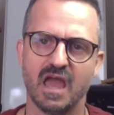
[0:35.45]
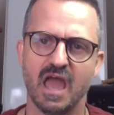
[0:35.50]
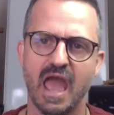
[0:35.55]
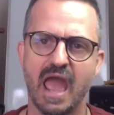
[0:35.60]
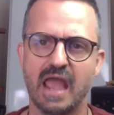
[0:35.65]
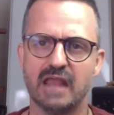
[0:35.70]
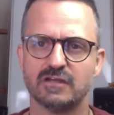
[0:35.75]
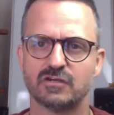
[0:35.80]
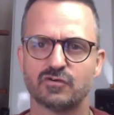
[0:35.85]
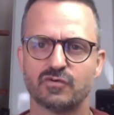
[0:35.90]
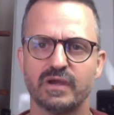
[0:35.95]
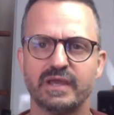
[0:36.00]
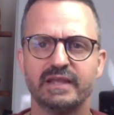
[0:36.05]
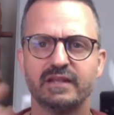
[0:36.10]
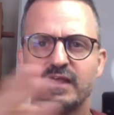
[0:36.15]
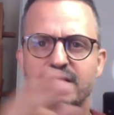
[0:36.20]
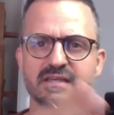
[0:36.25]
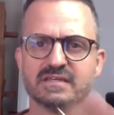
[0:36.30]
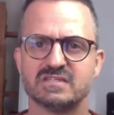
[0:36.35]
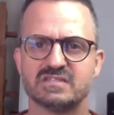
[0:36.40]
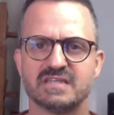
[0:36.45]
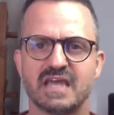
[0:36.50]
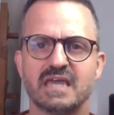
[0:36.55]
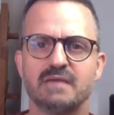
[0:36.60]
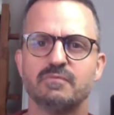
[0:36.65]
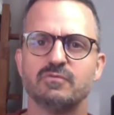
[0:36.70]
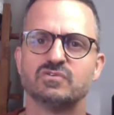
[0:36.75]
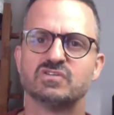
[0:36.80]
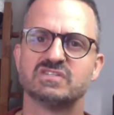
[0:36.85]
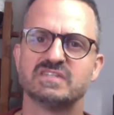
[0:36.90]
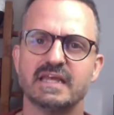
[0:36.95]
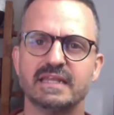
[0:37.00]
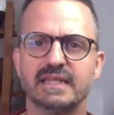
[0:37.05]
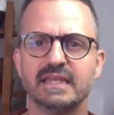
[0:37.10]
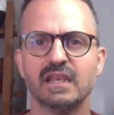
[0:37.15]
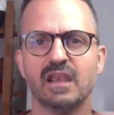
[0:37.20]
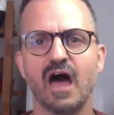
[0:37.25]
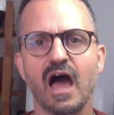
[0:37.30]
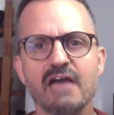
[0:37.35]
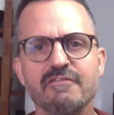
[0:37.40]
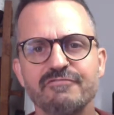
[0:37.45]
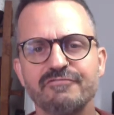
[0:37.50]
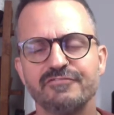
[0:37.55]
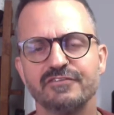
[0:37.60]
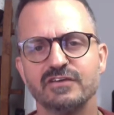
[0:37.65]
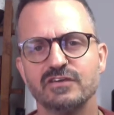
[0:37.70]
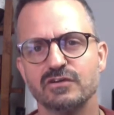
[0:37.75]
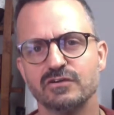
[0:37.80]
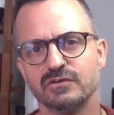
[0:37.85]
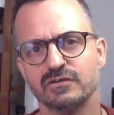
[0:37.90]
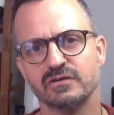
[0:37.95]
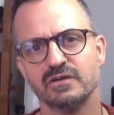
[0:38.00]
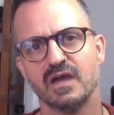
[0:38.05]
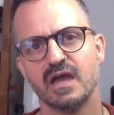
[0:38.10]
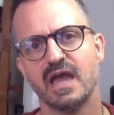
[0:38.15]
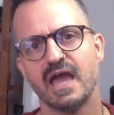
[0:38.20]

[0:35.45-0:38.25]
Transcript: and create like a stable, steady life for you